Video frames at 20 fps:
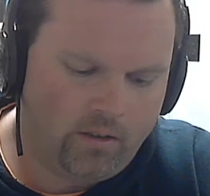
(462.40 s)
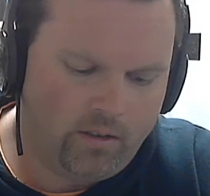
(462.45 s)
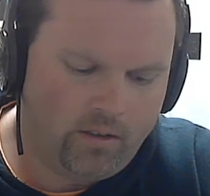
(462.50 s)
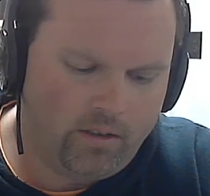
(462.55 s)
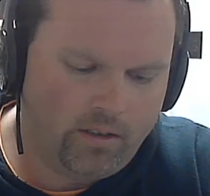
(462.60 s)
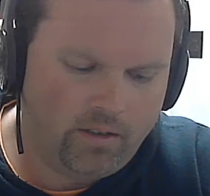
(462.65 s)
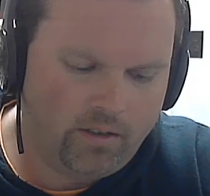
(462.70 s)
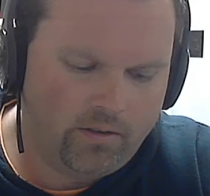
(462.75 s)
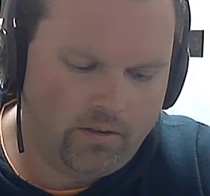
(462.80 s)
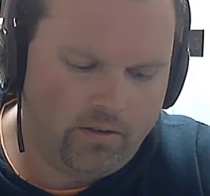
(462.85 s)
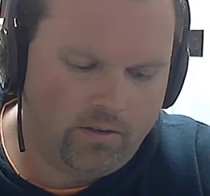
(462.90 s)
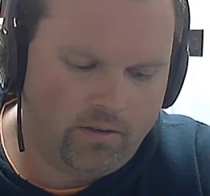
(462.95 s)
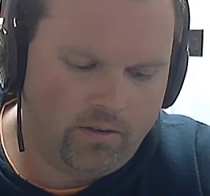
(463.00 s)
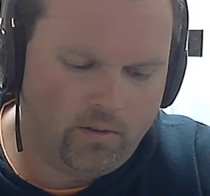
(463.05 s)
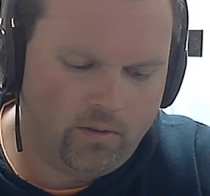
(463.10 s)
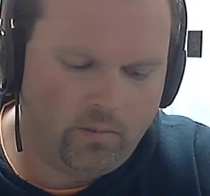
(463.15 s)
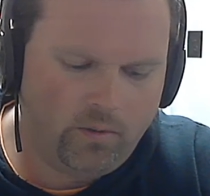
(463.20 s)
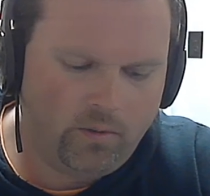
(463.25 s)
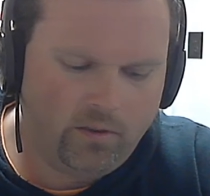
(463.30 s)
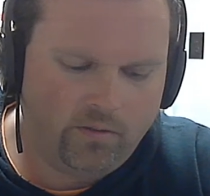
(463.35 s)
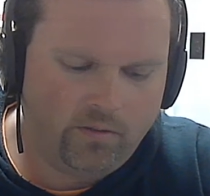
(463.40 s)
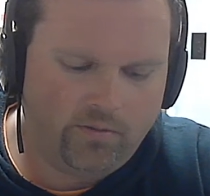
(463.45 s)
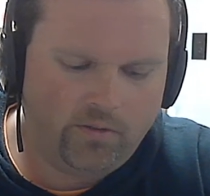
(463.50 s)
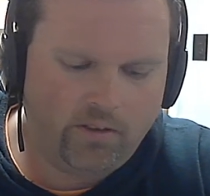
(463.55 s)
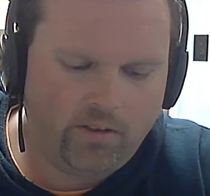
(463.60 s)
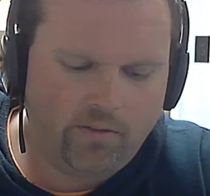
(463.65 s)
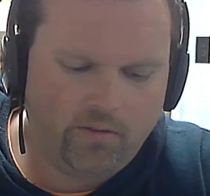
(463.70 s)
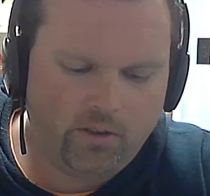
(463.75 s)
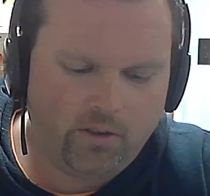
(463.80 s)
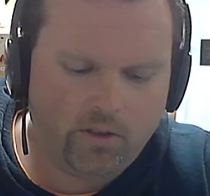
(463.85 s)
Next is Real
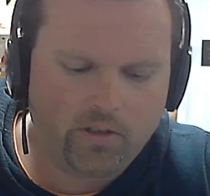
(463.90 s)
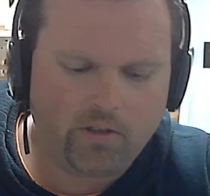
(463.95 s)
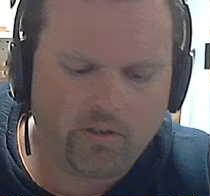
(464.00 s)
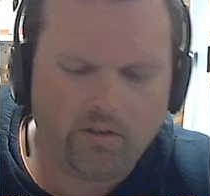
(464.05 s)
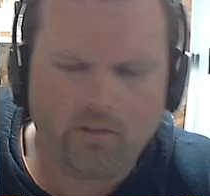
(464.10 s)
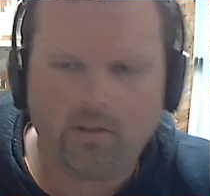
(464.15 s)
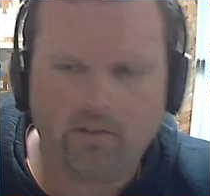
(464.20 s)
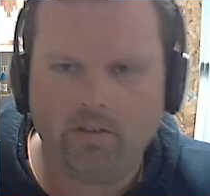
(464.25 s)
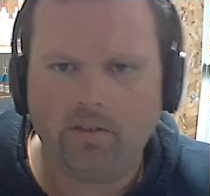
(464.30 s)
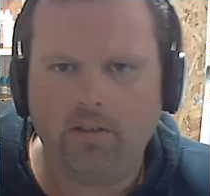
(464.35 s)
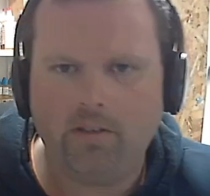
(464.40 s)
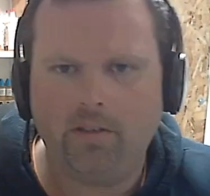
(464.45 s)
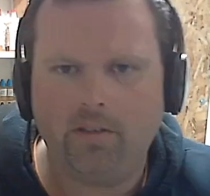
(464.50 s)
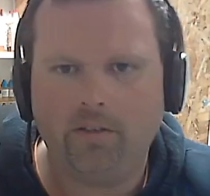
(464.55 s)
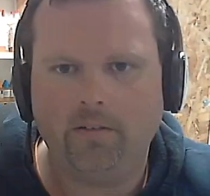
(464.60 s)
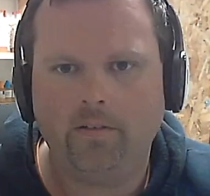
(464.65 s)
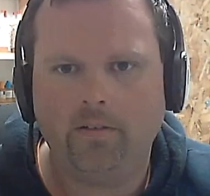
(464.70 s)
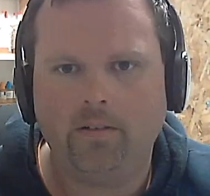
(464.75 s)
Flavor Sugar Cookie.